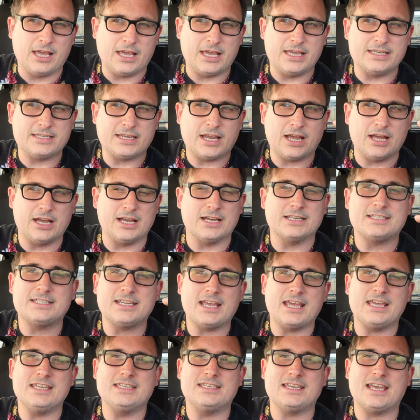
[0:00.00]
is her
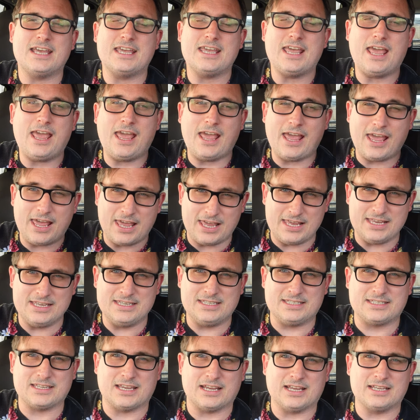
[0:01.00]
TT
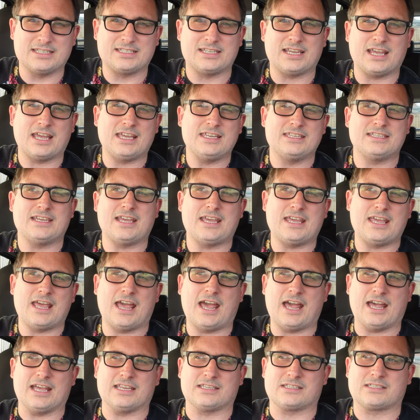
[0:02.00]
is a
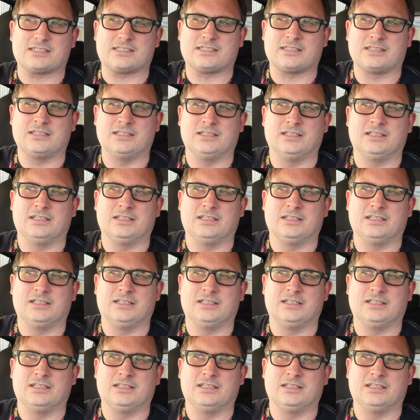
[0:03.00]
TTS.